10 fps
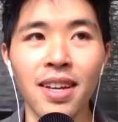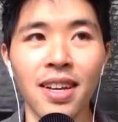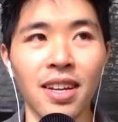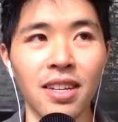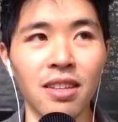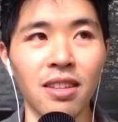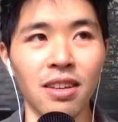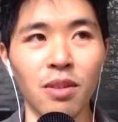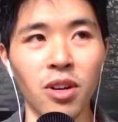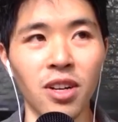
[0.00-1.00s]
and
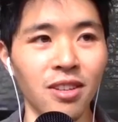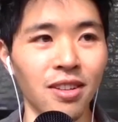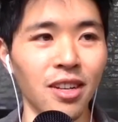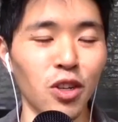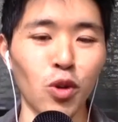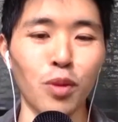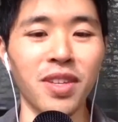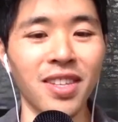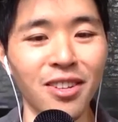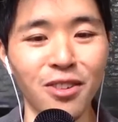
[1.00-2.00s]
he wanted to like show up the
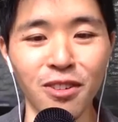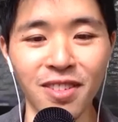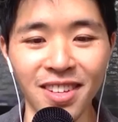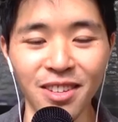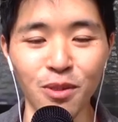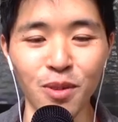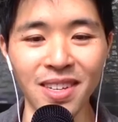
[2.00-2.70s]
teachers, and so he